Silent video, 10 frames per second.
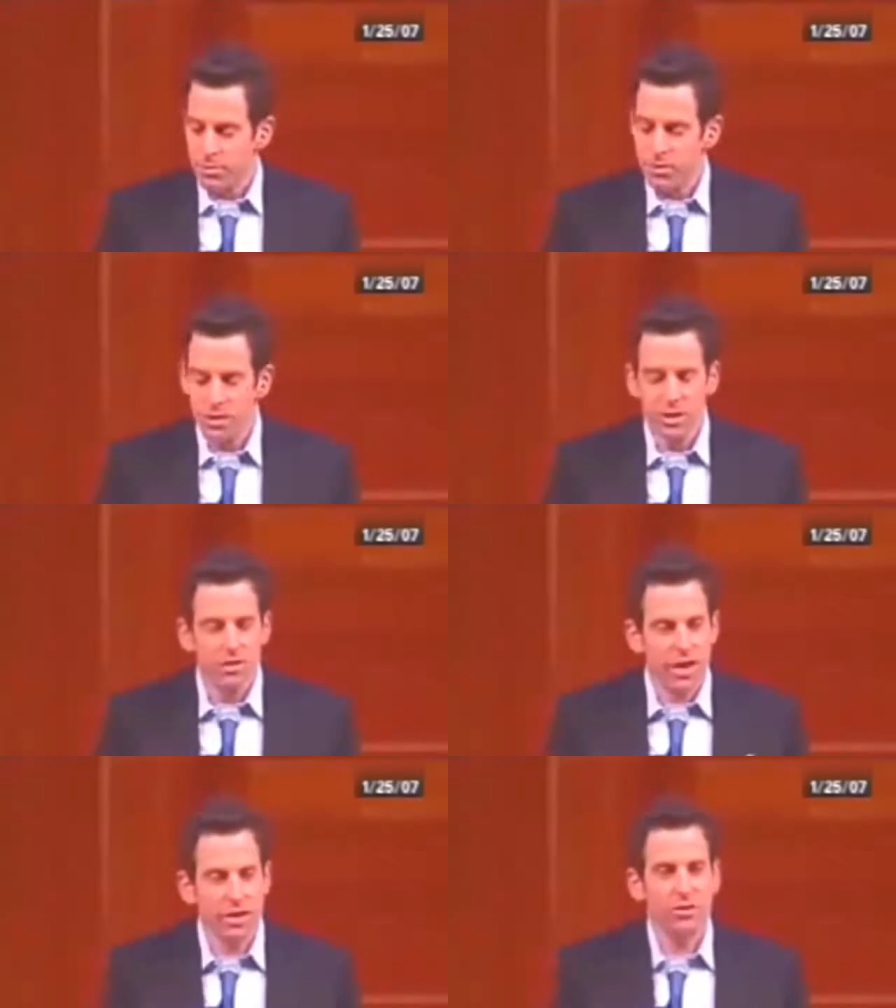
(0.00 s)
first, it
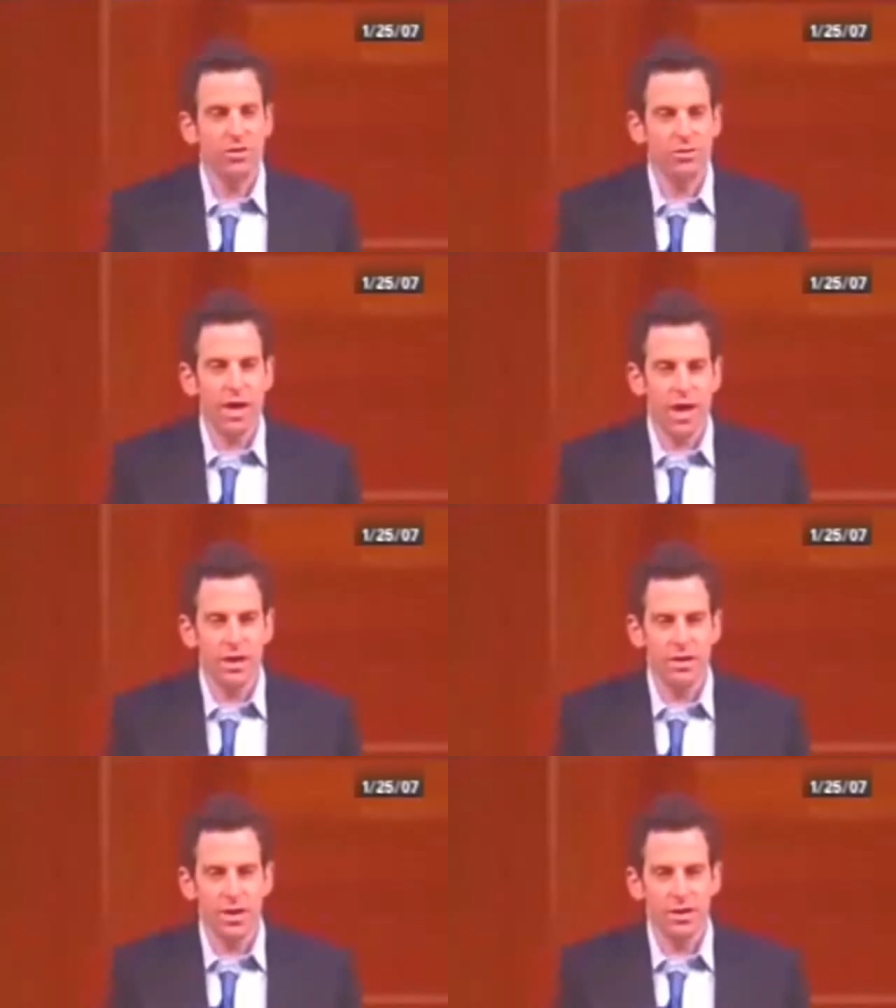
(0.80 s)
discounts the
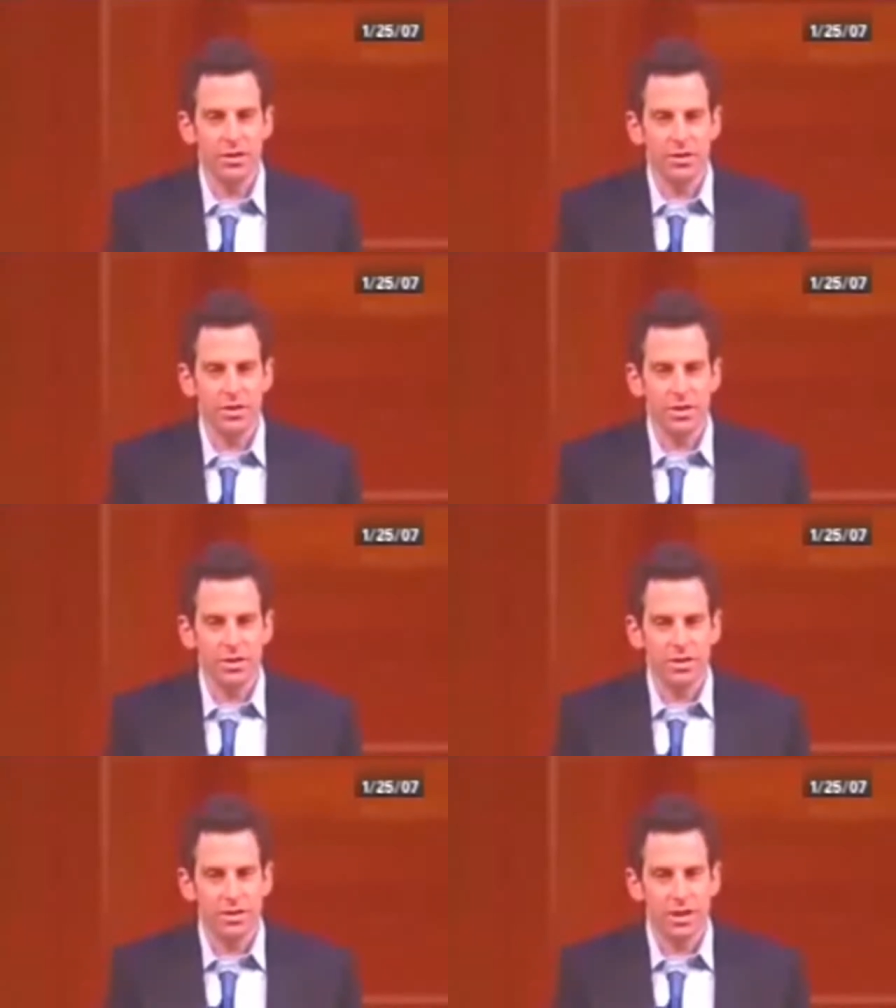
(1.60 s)
fact that,
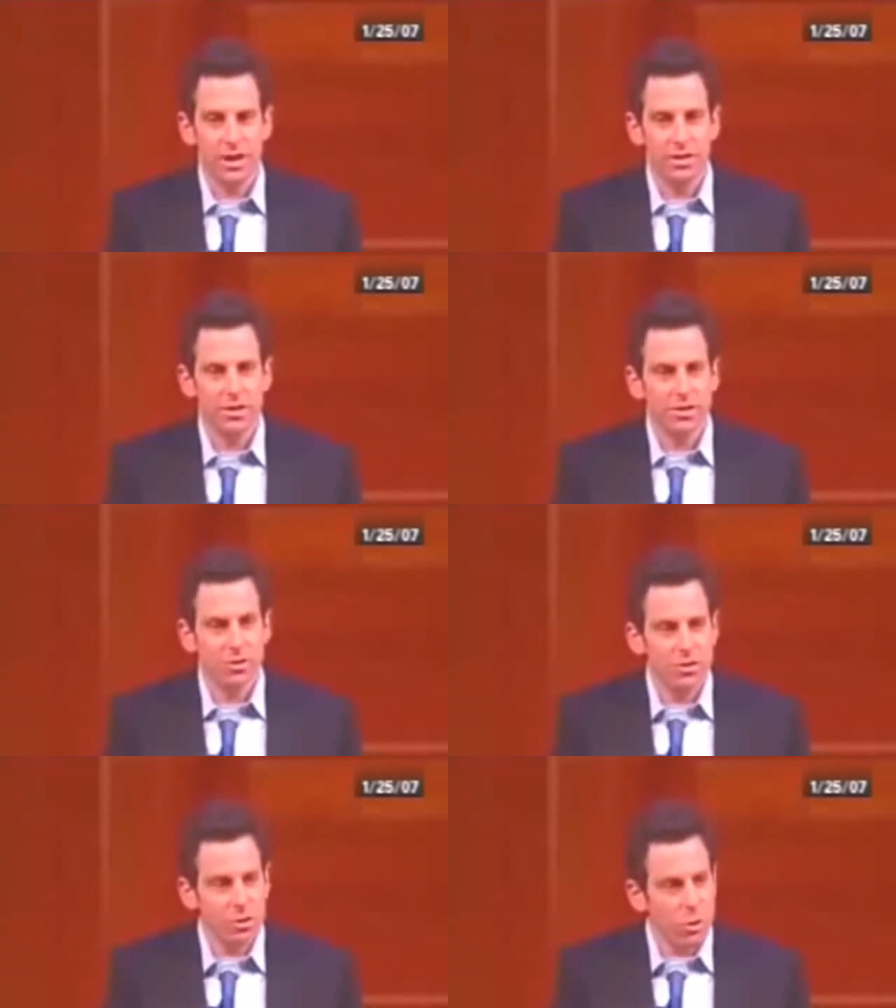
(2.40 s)
that
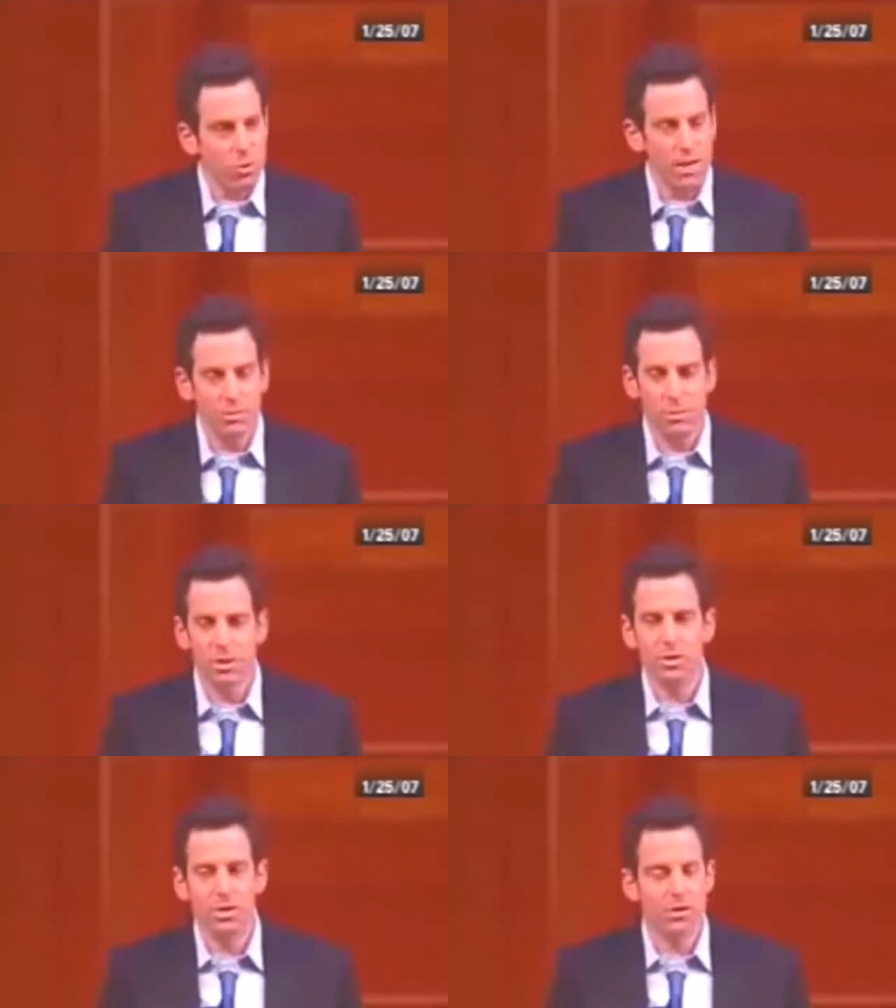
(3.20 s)
so many
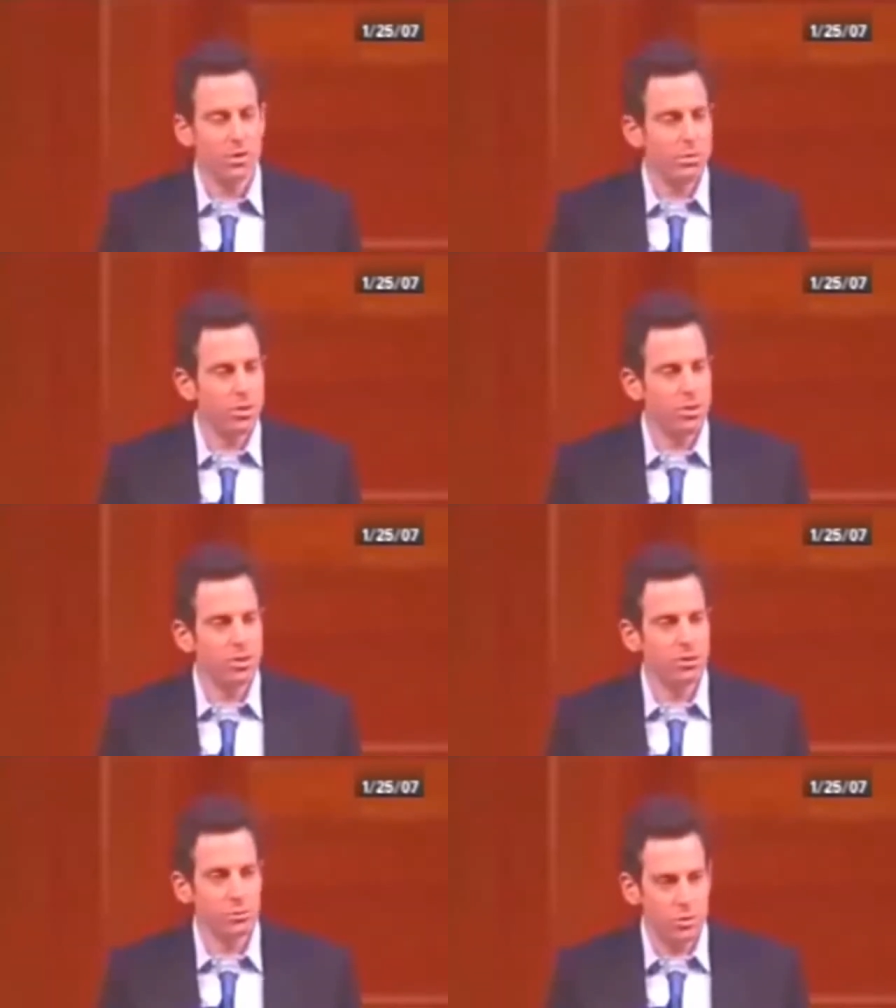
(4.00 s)
millions and
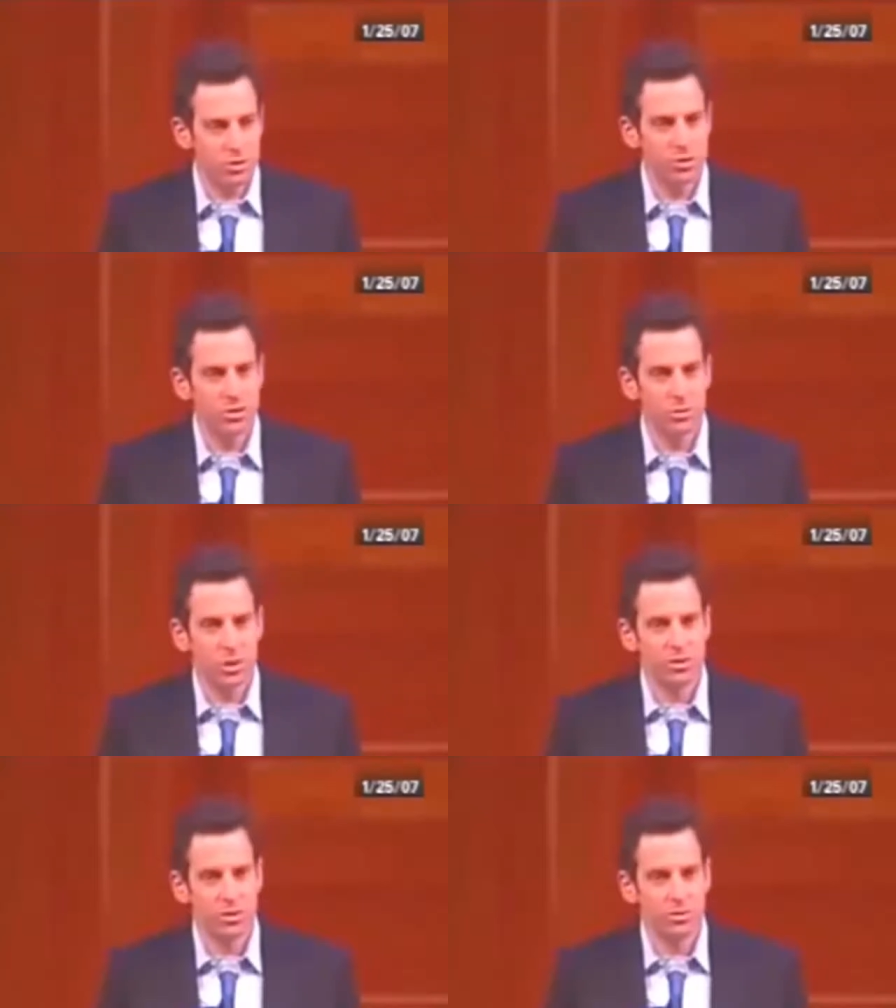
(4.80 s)
millions of Christians
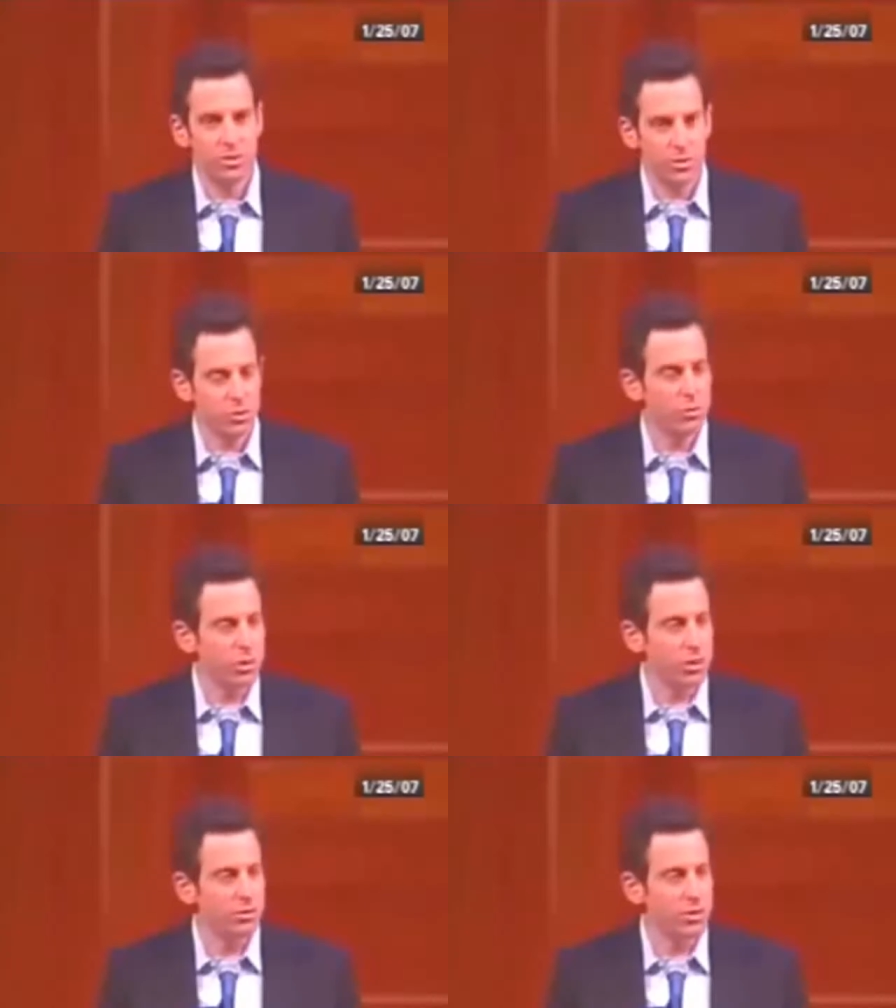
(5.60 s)
and Muslims
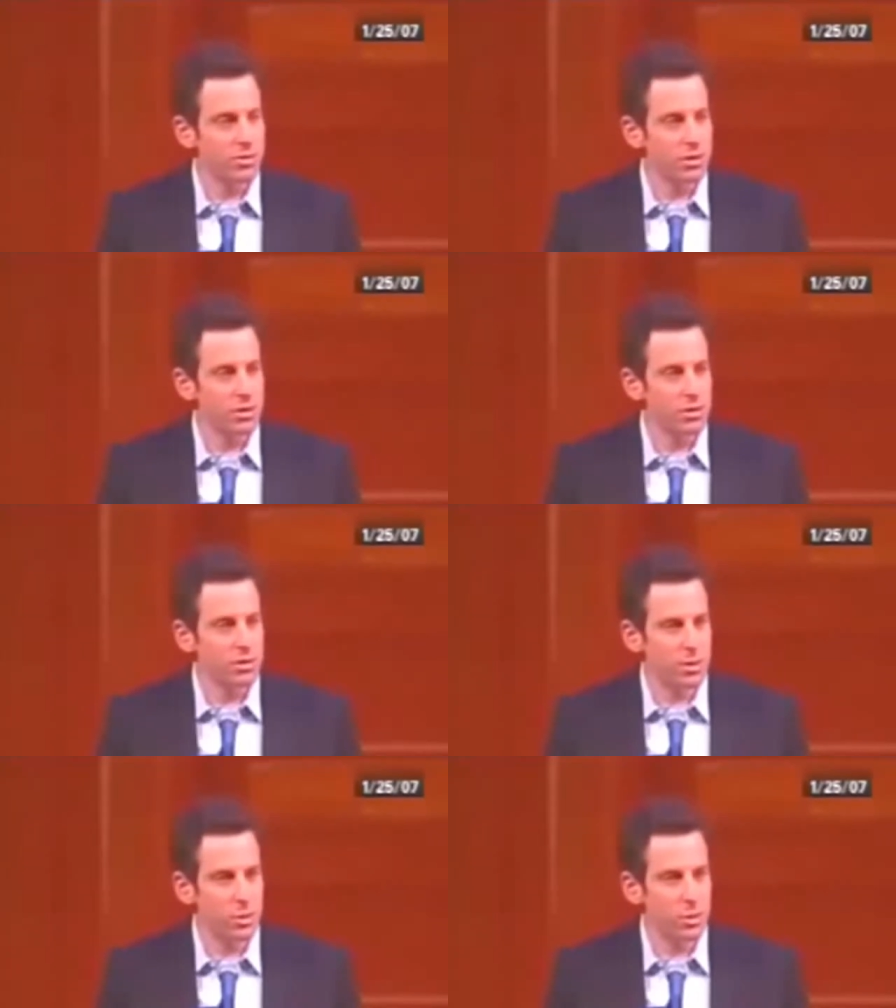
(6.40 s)
do believe these things.